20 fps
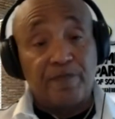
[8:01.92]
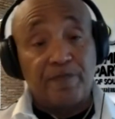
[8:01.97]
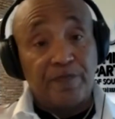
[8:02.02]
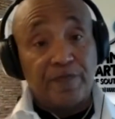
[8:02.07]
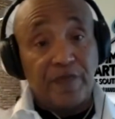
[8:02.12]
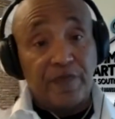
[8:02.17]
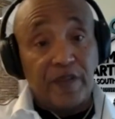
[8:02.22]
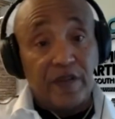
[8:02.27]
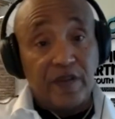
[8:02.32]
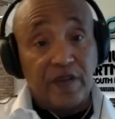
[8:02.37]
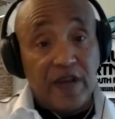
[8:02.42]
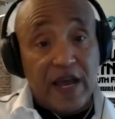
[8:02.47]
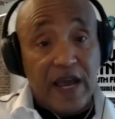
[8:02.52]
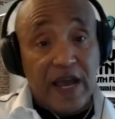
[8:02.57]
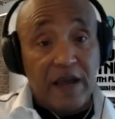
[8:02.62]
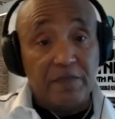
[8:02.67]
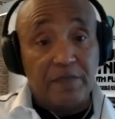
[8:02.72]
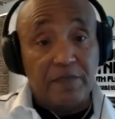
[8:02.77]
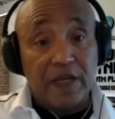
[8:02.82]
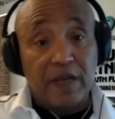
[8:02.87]
you know high
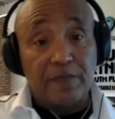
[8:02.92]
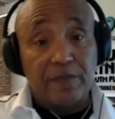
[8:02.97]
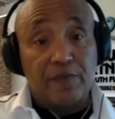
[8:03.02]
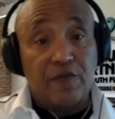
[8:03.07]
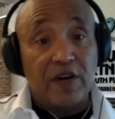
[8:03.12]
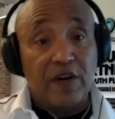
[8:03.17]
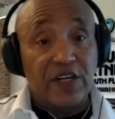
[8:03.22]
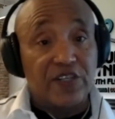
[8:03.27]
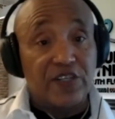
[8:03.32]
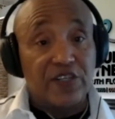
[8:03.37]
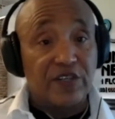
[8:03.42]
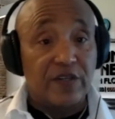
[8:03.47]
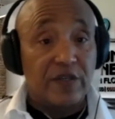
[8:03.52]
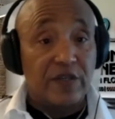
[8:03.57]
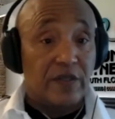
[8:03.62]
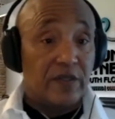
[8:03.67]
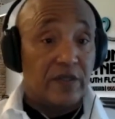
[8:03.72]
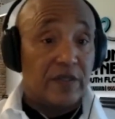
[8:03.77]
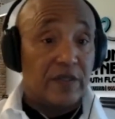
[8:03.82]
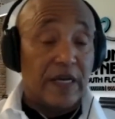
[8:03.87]
blood pressure,
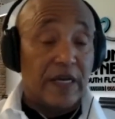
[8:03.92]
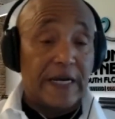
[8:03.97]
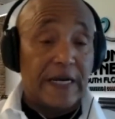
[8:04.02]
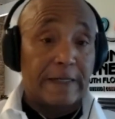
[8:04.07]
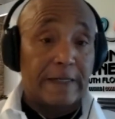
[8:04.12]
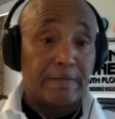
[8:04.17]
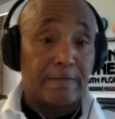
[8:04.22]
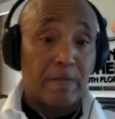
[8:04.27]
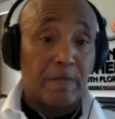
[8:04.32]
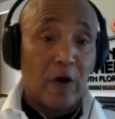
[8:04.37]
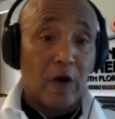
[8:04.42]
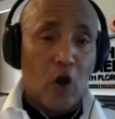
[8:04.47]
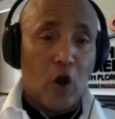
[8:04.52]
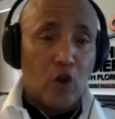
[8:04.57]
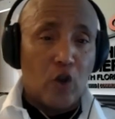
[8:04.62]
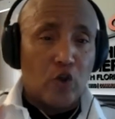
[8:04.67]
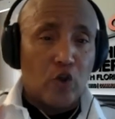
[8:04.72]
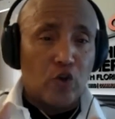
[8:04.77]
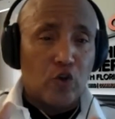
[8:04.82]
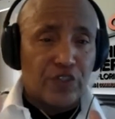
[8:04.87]
um,
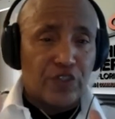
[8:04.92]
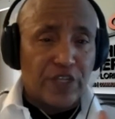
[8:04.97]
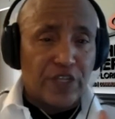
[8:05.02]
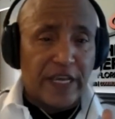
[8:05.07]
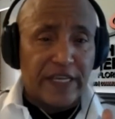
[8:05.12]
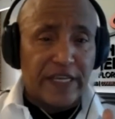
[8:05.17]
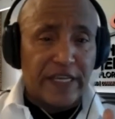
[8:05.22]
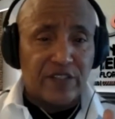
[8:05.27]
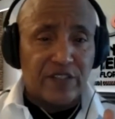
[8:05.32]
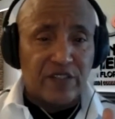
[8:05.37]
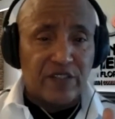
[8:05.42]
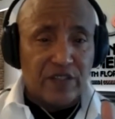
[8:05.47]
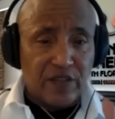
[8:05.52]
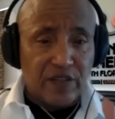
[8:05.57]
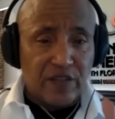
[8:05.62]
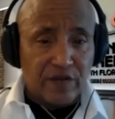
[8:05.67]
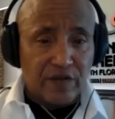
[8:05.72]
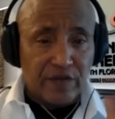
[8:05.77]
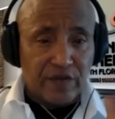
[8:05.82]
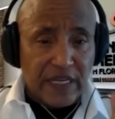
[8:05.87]
all those things. You
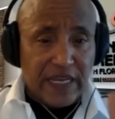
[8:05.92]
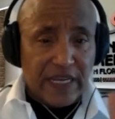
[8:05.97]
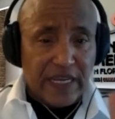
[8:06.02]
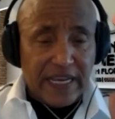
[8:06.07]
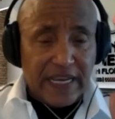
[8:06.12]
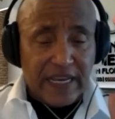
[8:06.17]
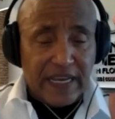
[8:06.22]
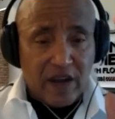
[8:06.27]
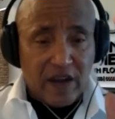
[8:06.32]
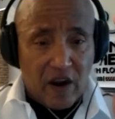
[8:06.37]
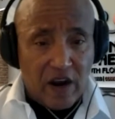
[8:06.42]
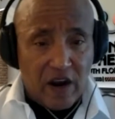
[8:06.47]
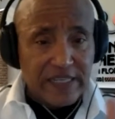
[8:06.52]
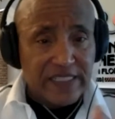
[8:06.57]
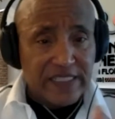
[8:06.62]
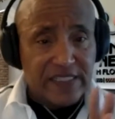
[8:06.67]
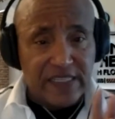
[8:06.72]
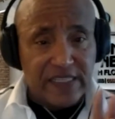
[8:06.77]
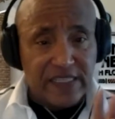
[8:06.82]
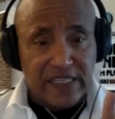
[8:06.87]
know, and heart
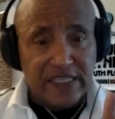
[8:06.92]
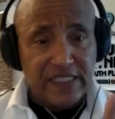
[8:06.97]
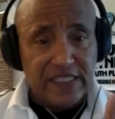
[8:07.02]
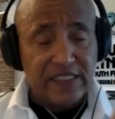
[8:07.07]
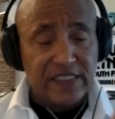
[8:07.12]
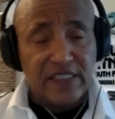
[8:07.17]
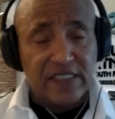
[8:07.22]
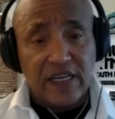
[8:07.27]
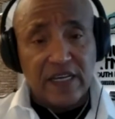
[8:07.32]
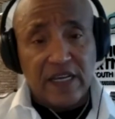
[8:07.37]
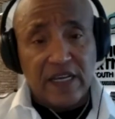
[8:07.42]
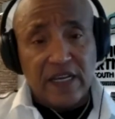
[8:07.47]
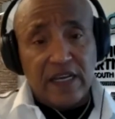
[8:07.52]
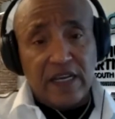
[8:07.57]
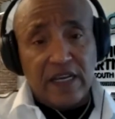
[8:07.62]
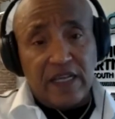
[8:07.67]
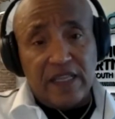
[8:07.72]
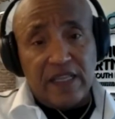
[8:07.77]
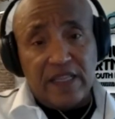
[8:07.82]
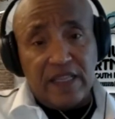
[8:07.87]
disease,
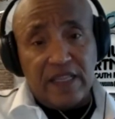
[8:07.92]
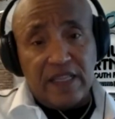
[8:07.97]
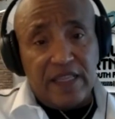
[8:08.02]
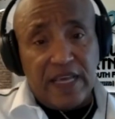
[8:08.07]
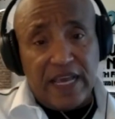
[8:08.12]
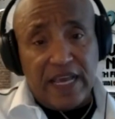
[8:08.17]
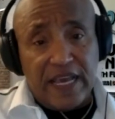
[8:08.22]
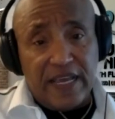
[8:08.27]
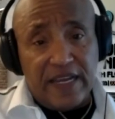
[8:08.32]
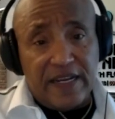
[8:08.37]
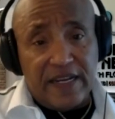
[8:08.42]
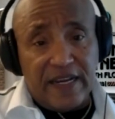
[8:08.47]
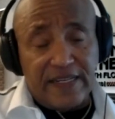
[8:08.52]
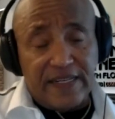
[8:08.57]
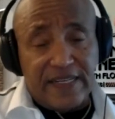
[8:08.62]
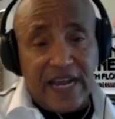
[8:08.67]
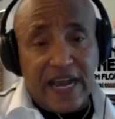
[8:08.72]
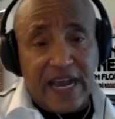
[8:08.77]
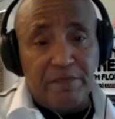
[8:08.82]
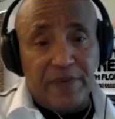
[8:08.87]
and uh,
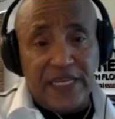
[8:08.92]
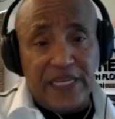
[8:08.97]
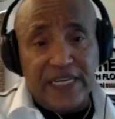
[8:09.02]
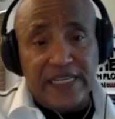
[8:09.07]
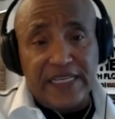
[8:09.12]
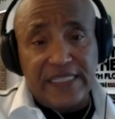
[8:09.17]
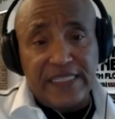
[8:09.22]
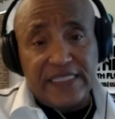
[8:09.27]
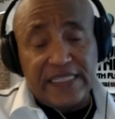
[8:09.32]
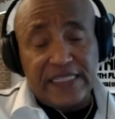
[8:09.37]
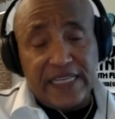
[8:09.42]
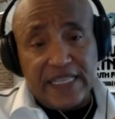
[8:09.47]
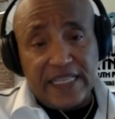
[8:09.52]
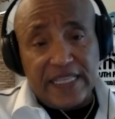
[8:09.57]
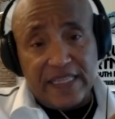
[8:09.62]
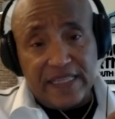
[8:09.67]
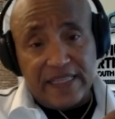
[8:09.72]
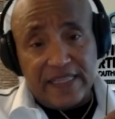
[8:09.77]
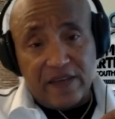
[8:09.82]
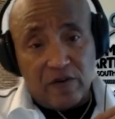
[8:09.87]
diabetes
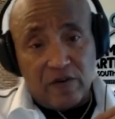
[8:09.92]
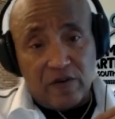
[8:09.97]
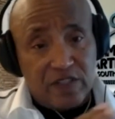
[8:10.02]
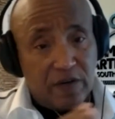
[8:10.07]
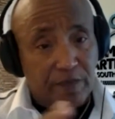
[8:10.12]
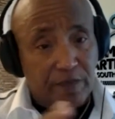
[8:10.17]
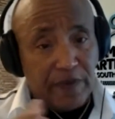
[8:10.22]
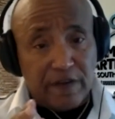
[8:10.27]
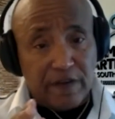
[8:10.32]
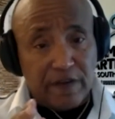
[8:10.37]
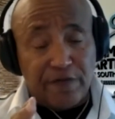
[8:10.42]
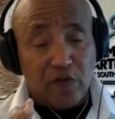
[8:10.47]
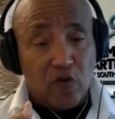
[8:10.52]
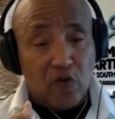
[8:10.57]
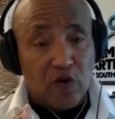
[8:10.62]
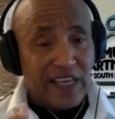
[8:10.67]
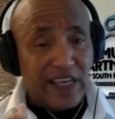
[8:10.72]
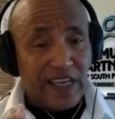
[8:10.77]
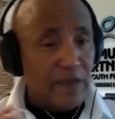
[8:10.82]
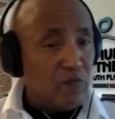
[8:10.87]
those are the big
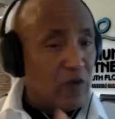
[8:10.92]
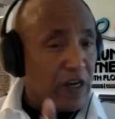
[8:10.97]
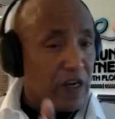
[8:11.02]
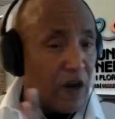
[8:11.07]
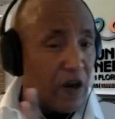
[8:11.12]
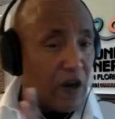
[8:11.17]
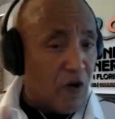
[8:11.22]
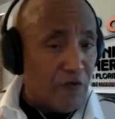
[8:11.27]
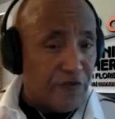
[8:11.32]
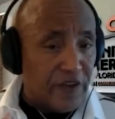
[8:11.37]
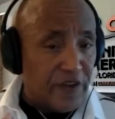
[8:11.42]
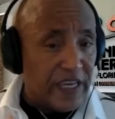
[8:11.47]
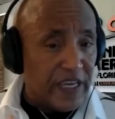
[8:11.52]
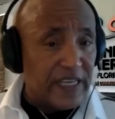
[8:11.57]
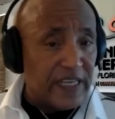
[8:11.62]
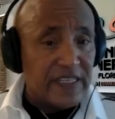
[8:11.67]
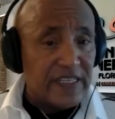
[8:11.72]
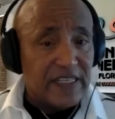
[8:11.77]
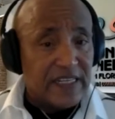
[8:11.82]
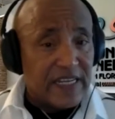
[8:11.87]
four. Even with COVID,
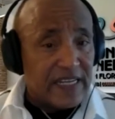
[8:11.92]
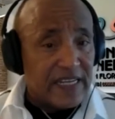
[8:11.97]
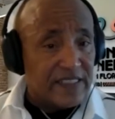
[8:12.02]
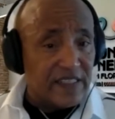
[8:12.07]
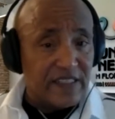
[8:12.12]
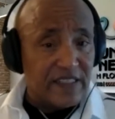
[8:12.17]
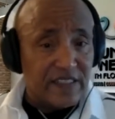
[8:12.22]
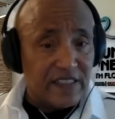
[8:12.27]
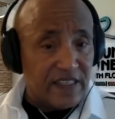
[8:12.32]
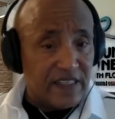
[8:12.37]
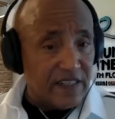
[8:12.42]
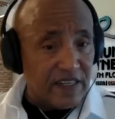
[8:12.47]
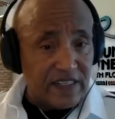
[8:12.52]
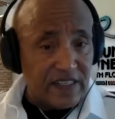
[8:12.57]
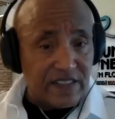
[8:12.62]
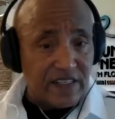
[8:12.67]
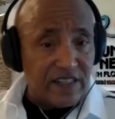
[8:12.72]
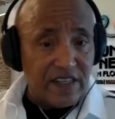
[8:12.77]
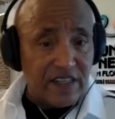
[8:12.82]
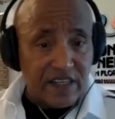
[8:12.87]
that's a you know,
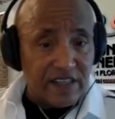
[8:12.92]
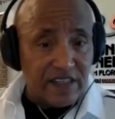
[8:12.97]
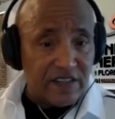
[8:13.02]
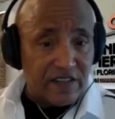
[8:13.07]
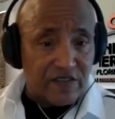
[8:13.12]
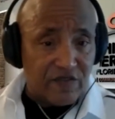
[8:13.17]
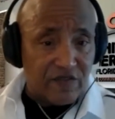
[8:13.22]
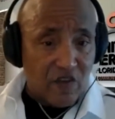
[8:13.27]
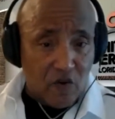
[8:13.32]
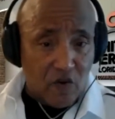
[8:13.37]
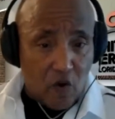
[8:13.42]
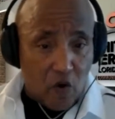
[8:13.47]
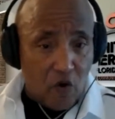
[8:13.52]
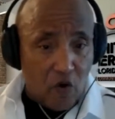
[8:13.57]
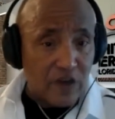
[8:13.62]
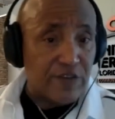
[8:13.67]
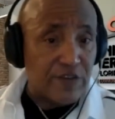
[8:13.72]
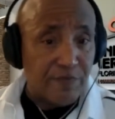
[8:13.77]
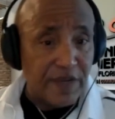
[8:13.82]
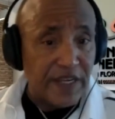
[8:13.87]
that's another
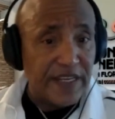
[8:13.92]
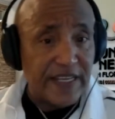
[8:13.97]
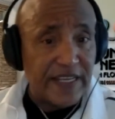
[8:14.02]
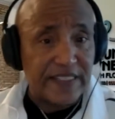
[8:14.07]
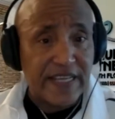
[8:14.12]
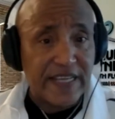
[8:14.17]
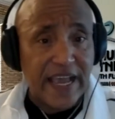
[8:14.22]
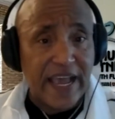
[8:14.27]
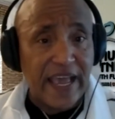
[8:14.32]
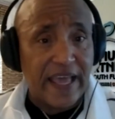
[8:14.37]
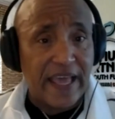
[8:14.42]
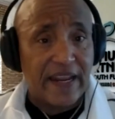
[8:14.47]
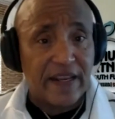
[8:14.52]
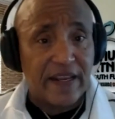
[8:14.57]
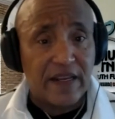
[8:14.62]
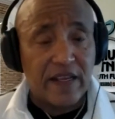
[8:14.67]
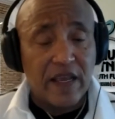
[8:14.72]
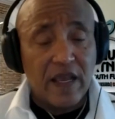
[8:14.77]
horseman that's added.